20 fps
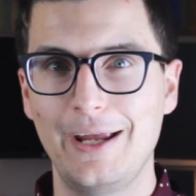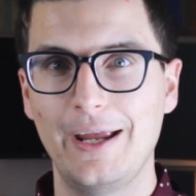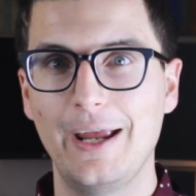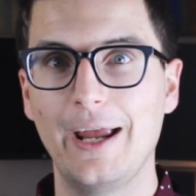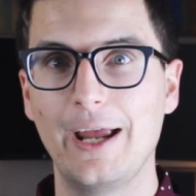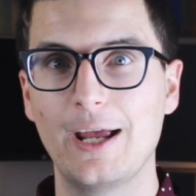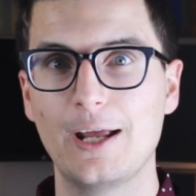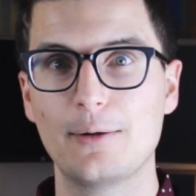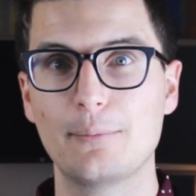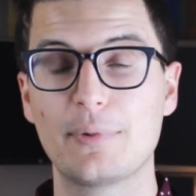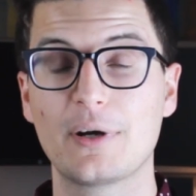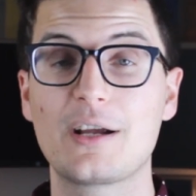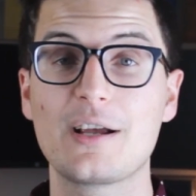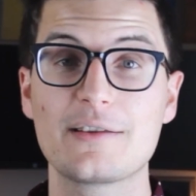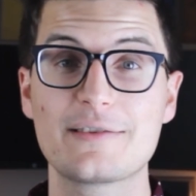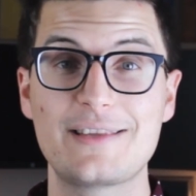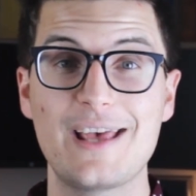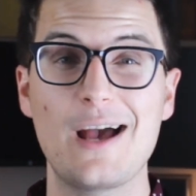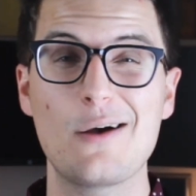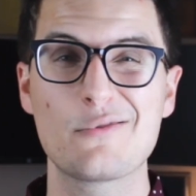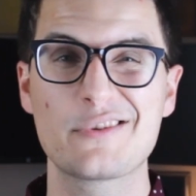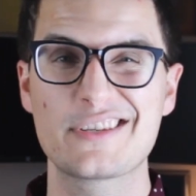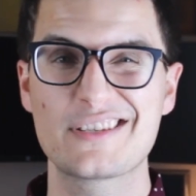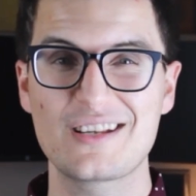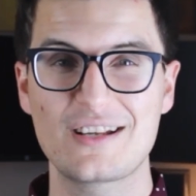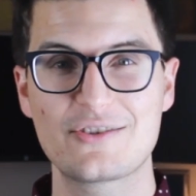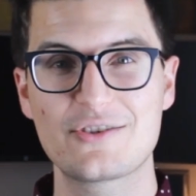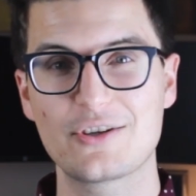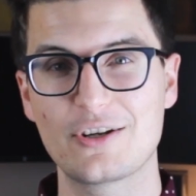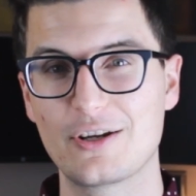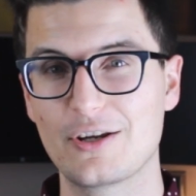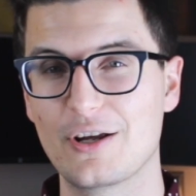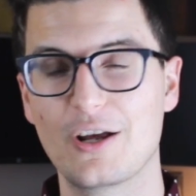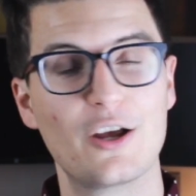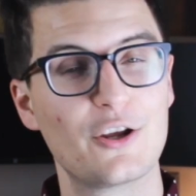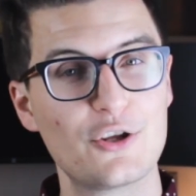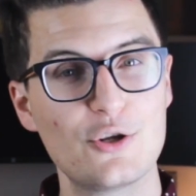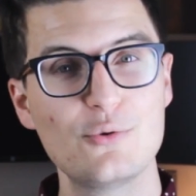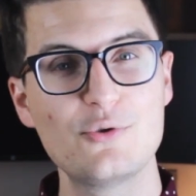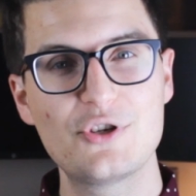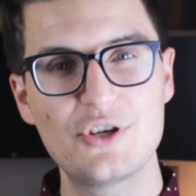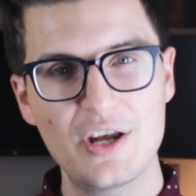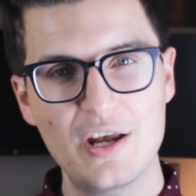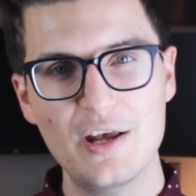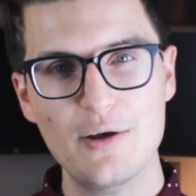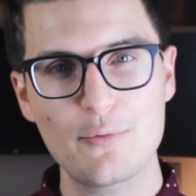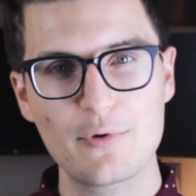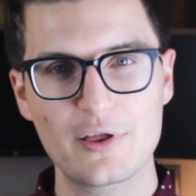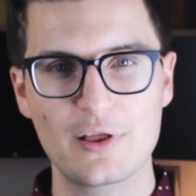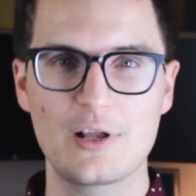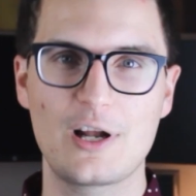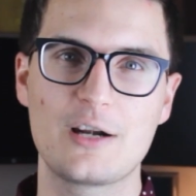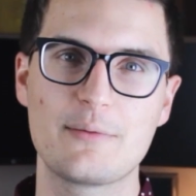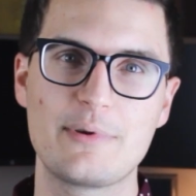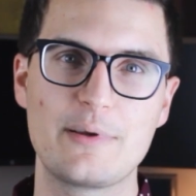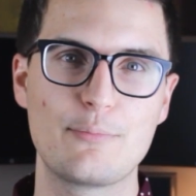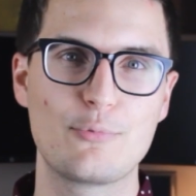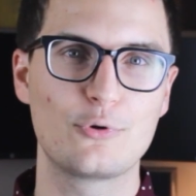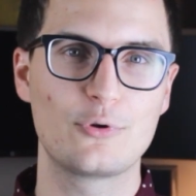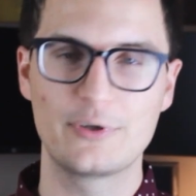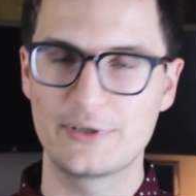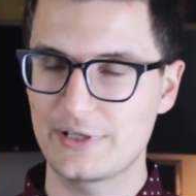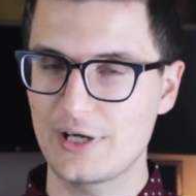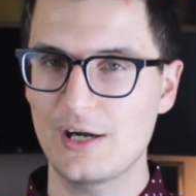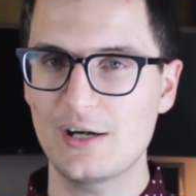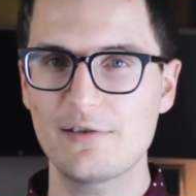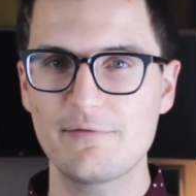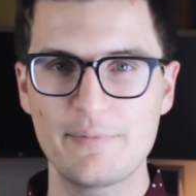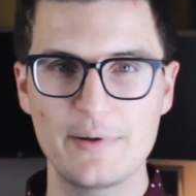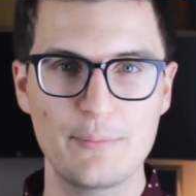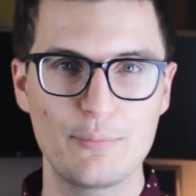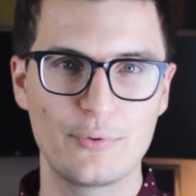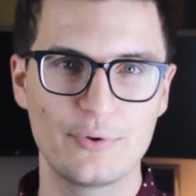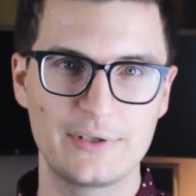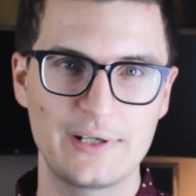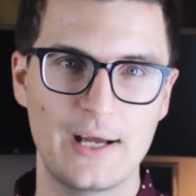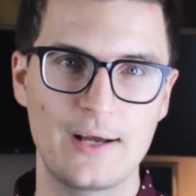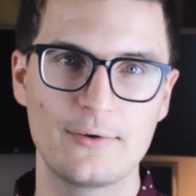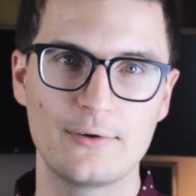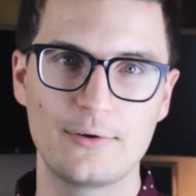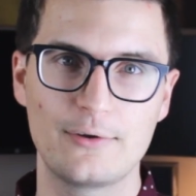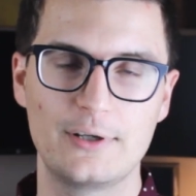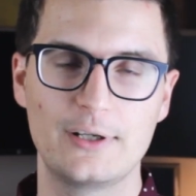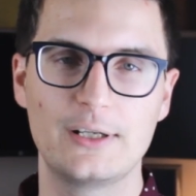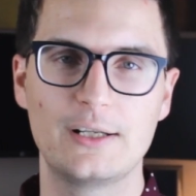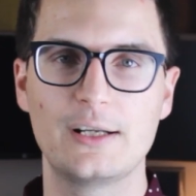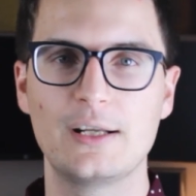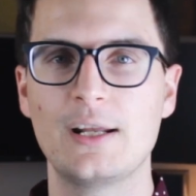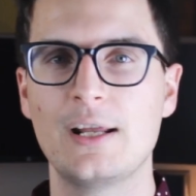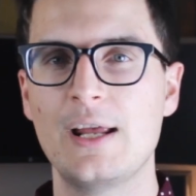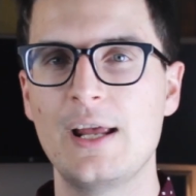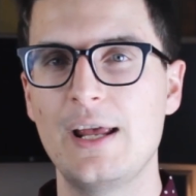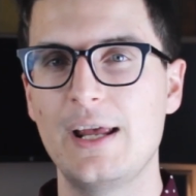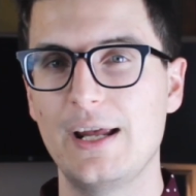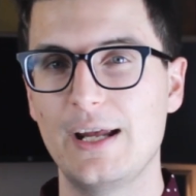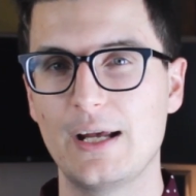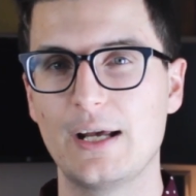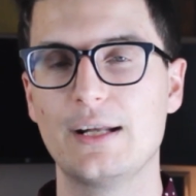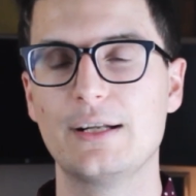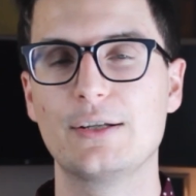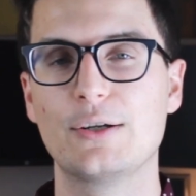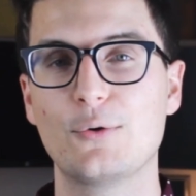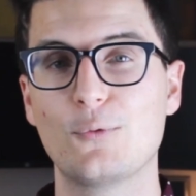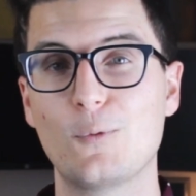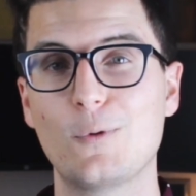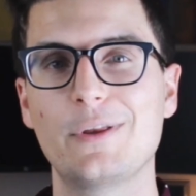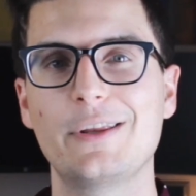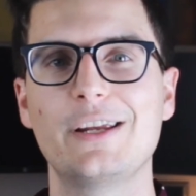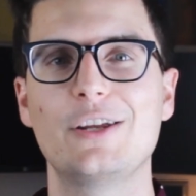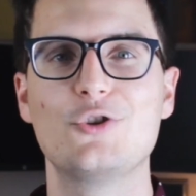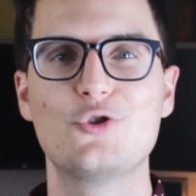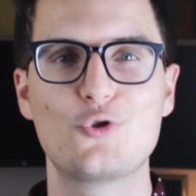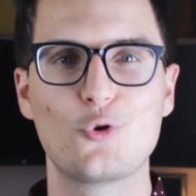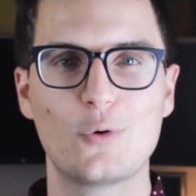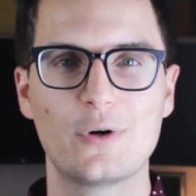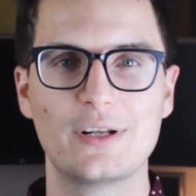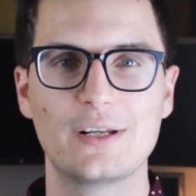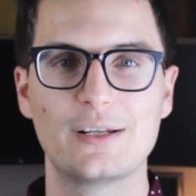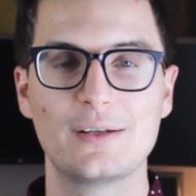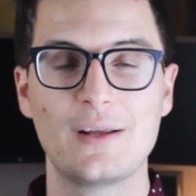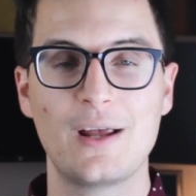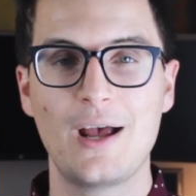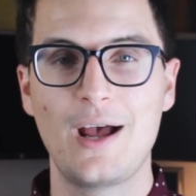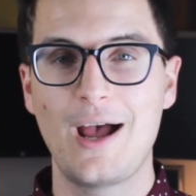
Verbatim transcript: And because that was such a, a huge hit with a lot of people, a ton of people downloaded it and really enjoyed it,